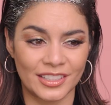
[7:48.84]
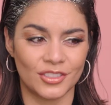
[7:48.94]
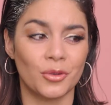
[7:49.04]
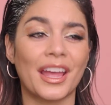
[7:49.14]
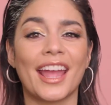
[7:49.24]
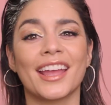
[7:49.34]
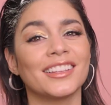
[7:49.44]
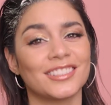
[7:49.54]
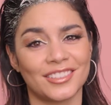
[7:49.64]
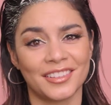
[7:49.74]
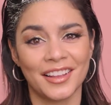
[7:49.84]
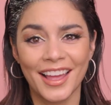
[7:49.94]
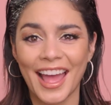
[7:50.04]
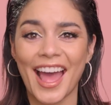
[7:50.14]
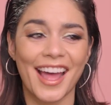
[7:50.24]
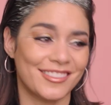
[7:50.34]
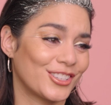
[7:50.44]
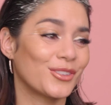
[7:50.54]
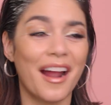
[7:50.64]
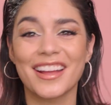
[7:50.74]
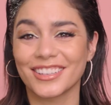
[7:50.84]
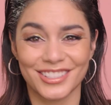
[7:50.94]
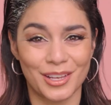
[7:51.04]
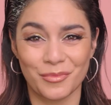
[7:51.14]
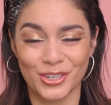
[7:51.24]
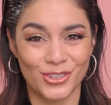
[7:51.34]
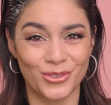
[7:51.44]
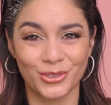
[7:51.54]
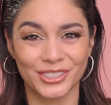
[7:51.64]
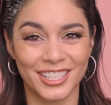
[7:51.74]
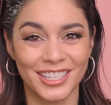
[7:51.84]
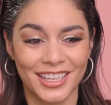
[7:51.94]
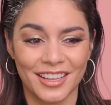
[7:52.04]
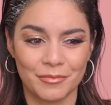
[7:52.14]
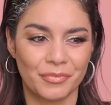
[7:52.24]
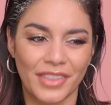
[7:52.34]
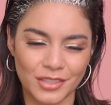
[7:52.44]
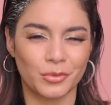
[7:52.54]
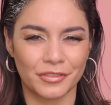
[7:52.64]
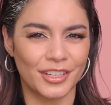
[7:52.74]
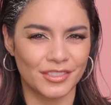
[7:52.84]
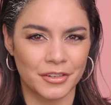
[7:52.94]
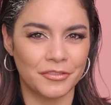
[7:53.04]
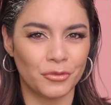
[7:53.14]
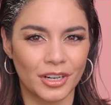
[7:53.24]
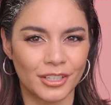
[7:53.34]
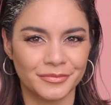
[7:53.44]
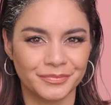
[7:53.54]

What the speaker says: it's okay to cry on someone's shoulder. That's what friends are for.